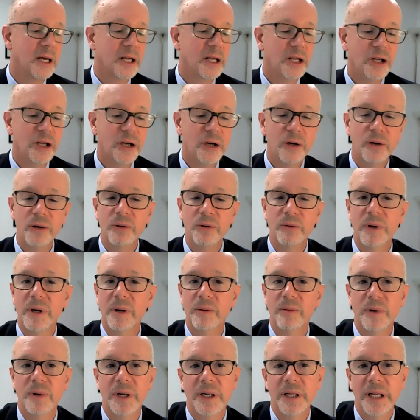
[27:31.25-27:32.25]

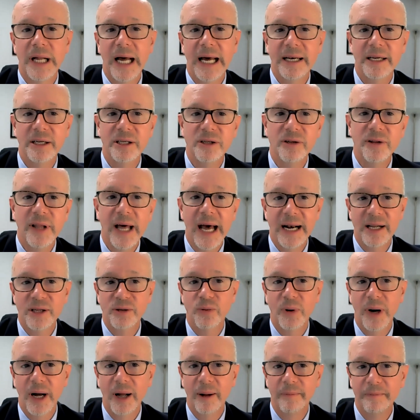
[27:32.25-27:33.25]
we're glad to do that as
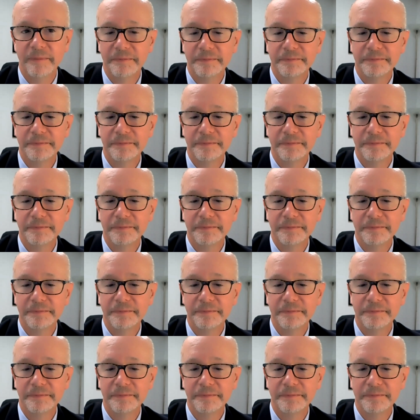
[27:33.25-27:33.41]
well.